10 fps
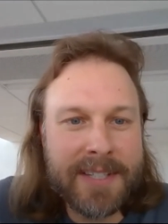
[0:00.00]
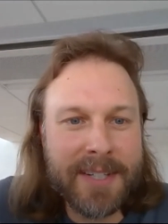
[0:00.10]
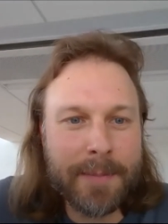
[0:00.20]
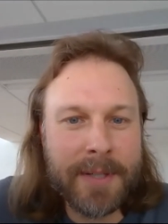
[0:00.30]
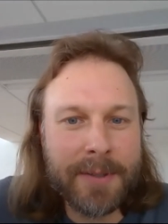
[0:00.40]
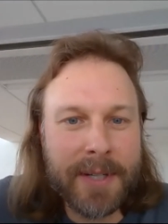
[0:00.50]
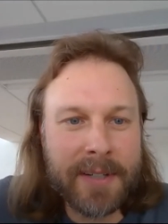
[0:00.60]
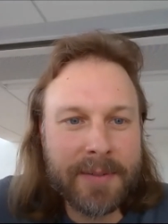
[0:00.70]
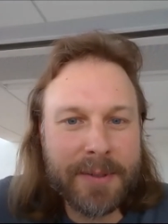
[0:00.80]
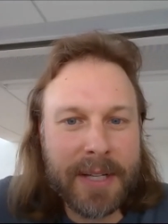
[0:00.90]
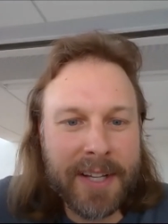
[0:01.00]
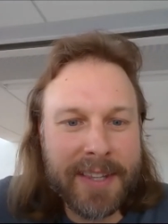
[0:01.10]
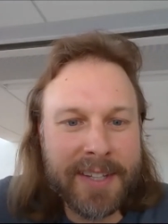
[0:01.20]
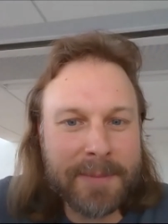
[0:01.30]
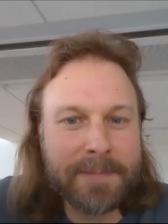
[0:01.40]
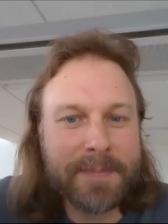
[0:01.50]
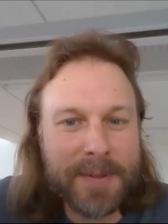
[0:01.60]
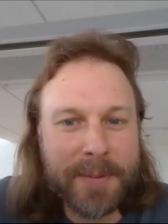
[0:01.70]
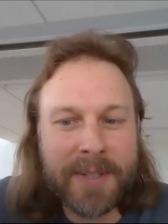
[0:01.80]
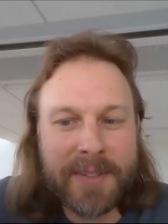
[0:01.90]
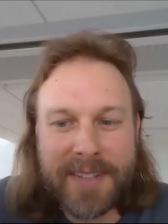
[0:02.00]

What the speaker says: so I've been doing a lot there as well.